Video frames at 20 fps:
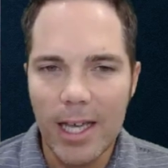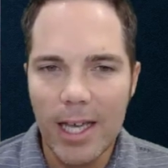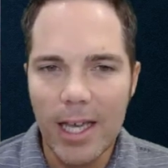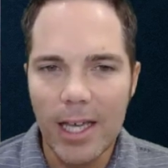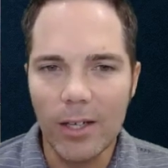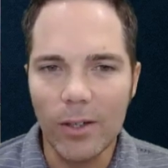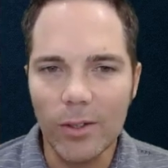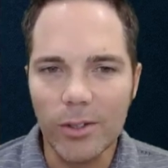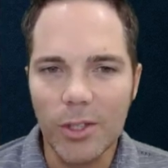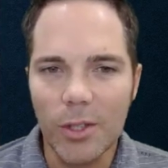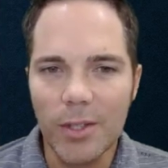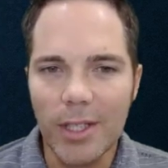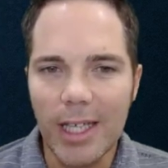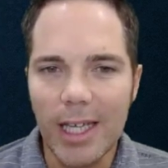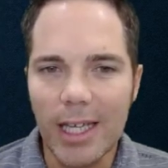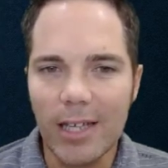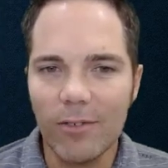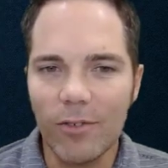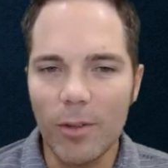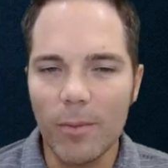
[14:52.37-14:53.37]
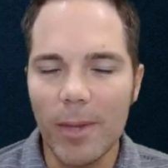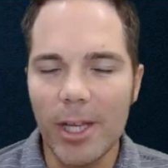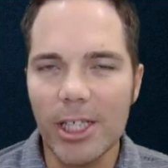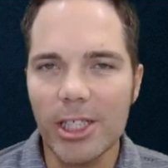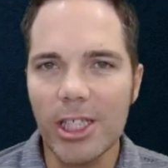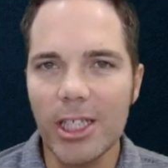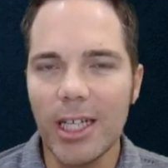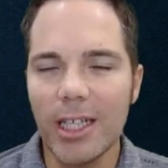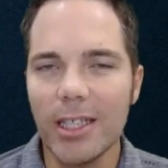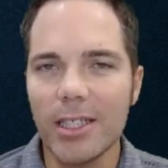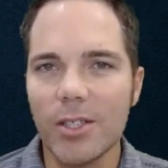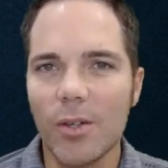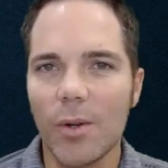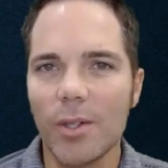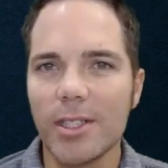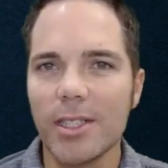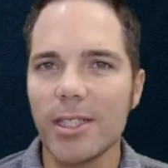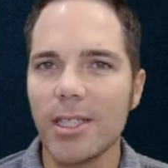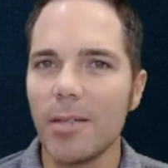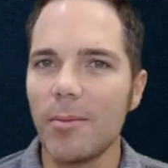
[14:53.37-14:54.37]
And also the information in this
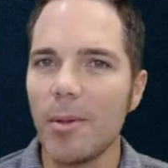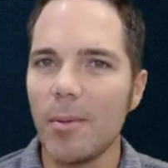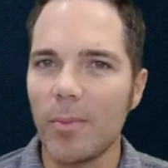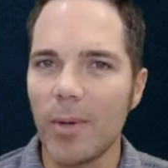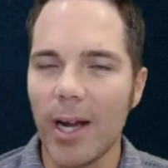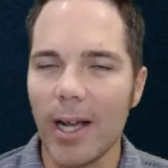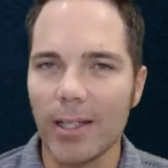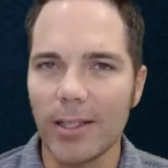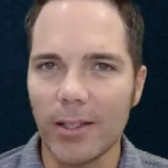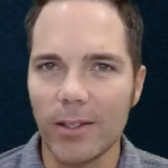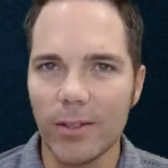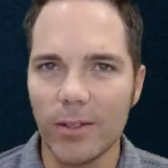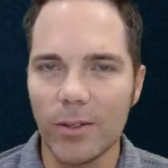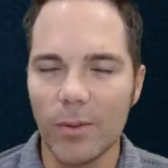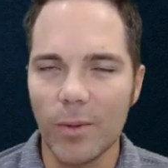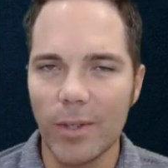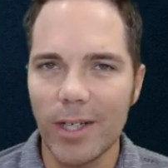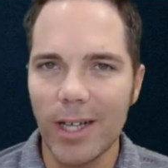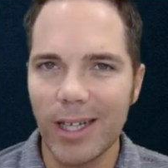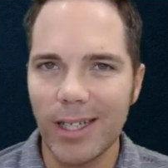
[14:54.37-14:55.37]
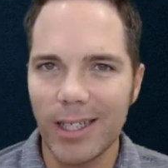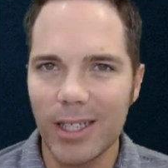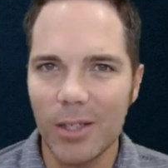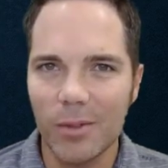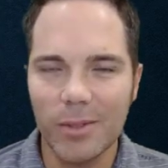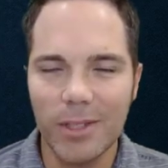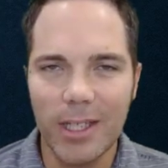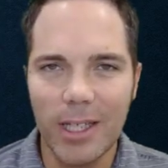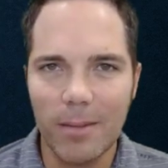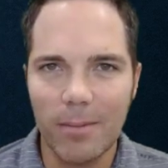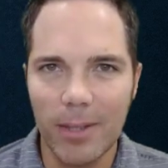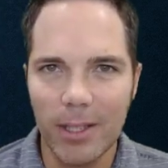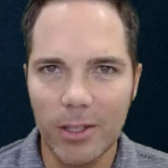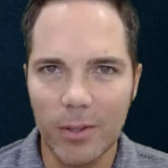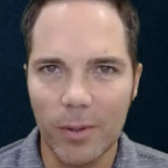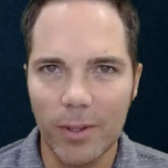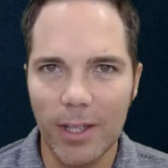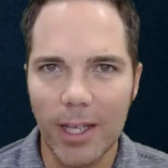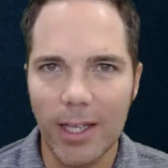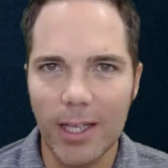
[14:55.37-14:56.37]
course is going to be practical. We're not going to go deep
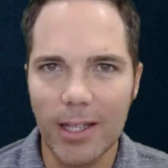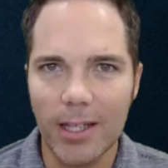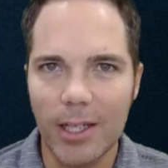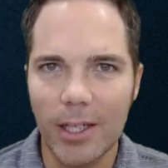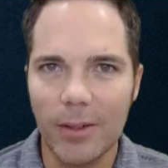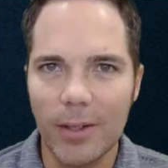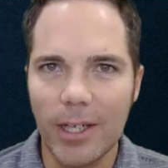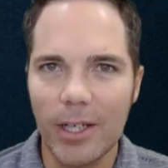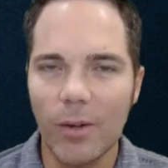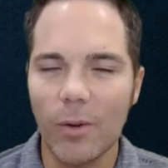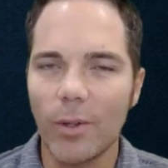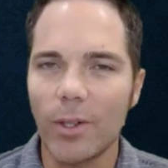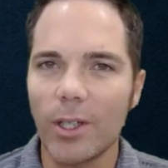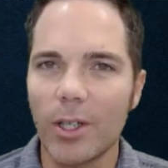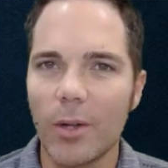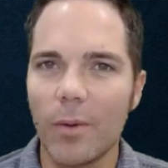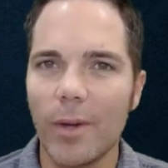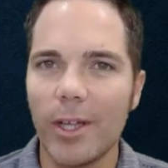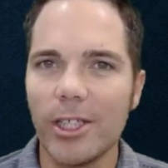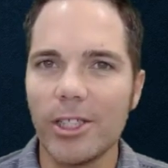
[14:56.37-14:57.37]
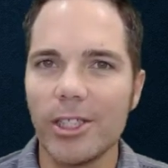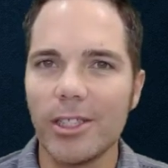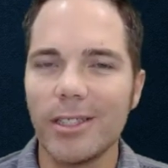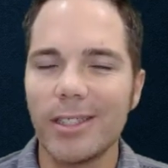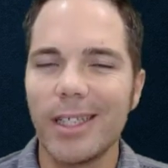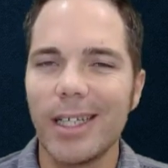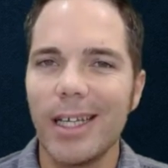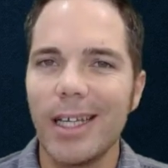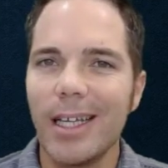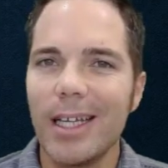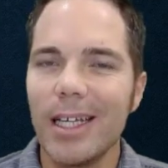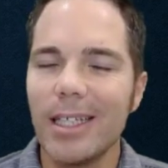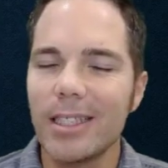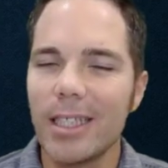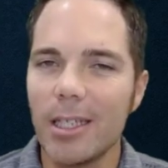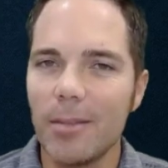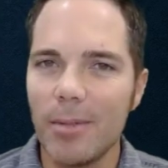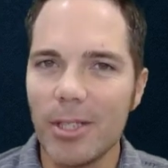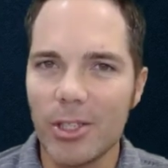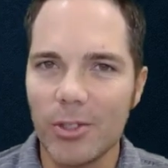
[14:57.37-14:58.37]
into a lot of theory or equations. It's
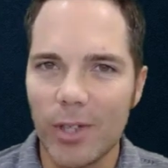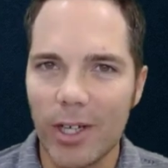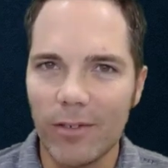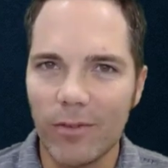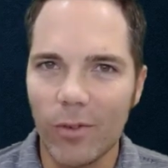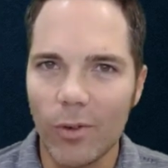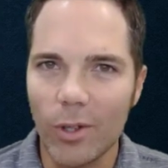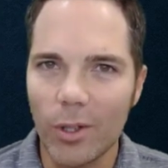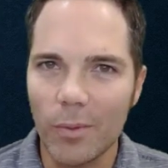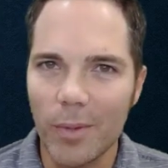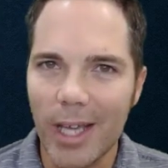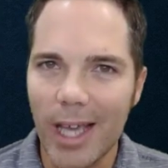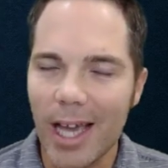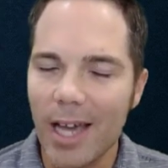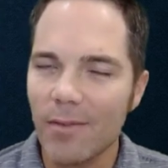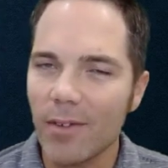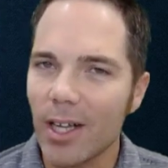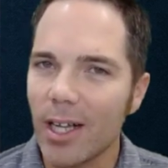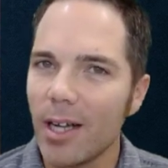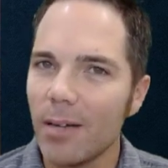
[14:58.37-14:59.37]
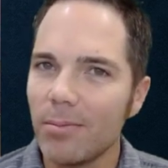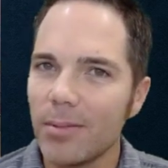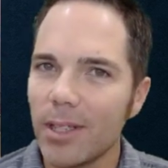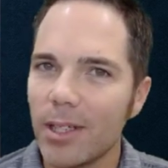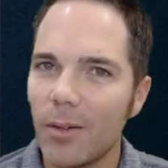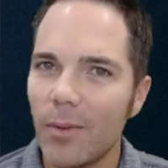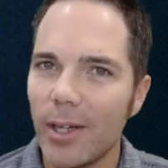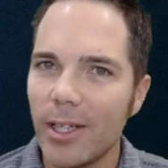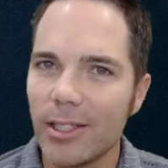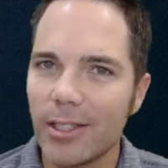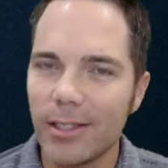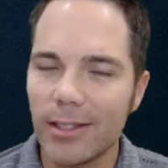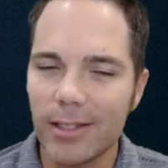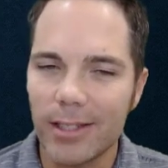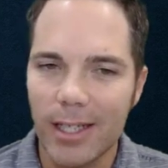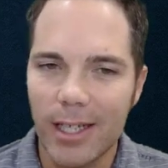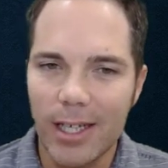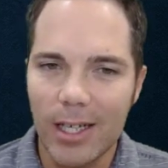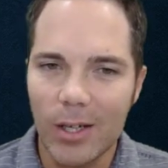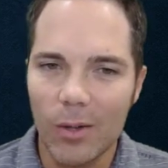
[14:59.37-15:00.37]
going to be straightforward. We have a couple equations,
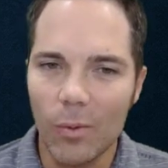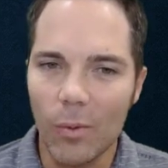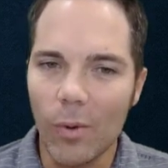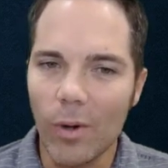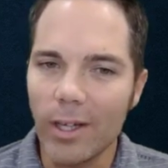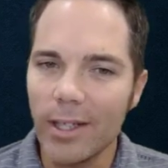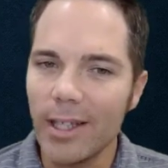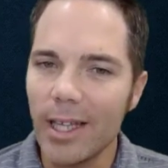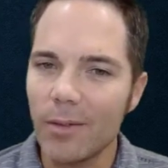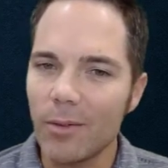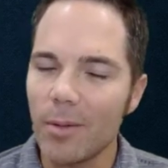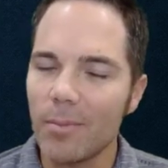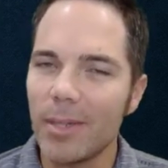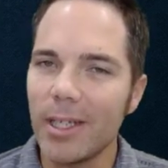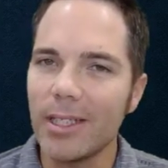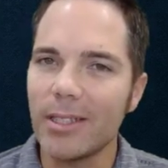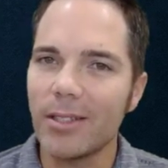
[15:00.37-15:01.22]
one that repeats